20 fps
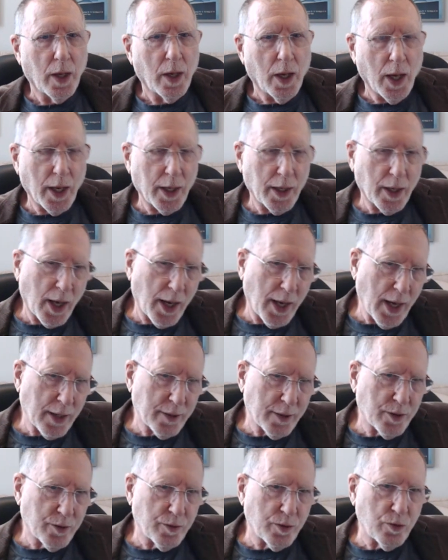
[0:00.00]
And I
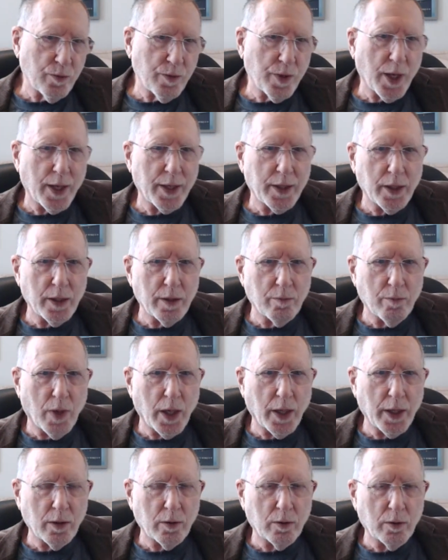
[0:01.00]
had to do that in
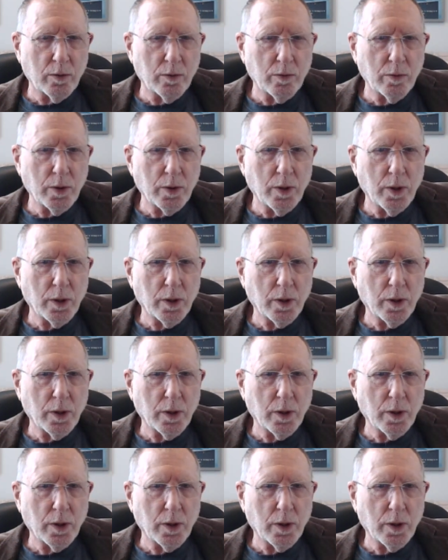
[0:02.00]
my own